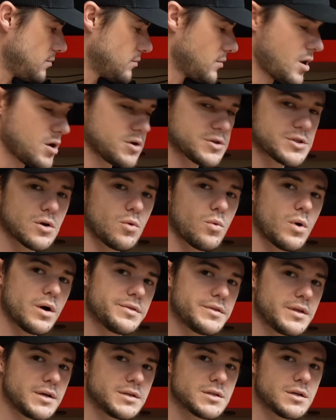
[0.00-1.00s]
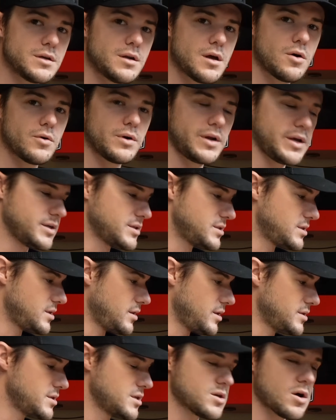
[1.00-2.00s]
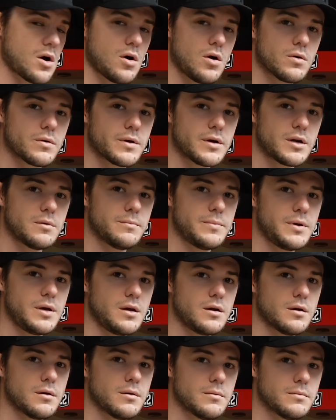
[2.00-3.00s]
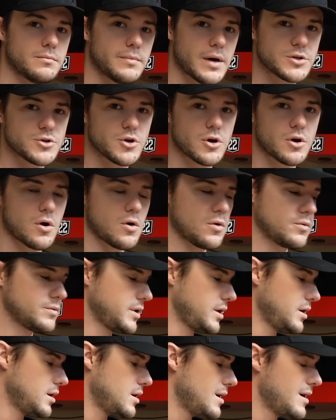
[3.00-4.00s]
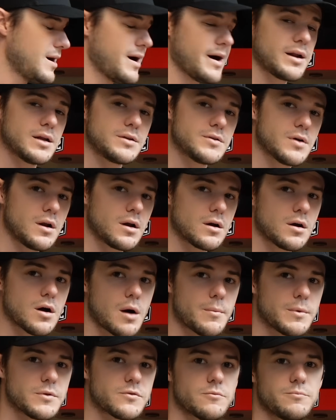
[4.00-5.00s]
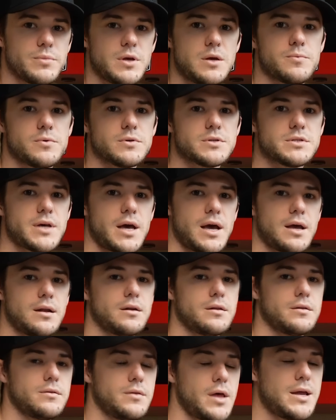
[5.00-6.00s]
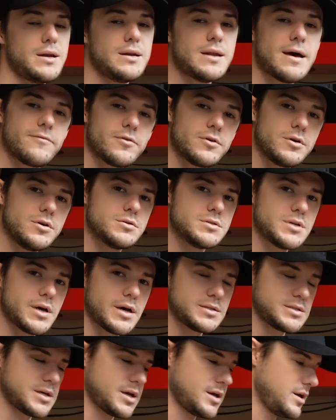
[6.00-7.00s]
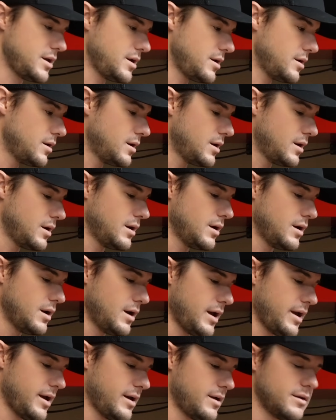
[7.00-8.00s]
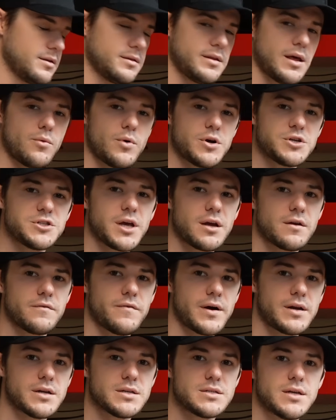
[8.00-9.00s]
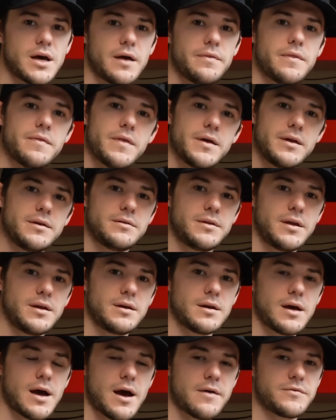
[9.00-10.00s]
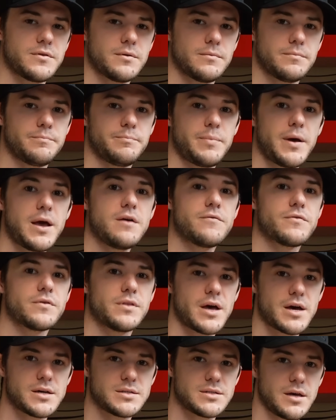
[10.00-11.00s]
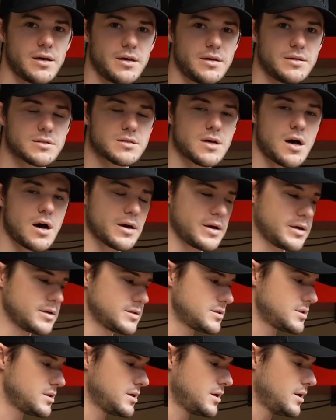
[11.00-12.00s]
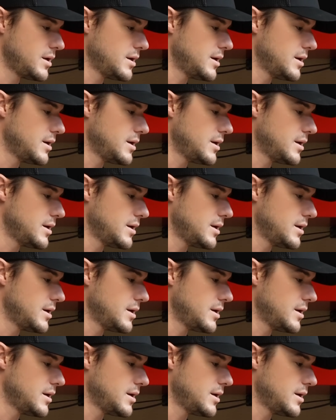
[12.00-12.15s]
Also, one thing to note is this is all going to be metric only. I had a ton of comments from people saying they never use SAE, and they wish they could find a set that they didn't have to pay for the SAE sockets.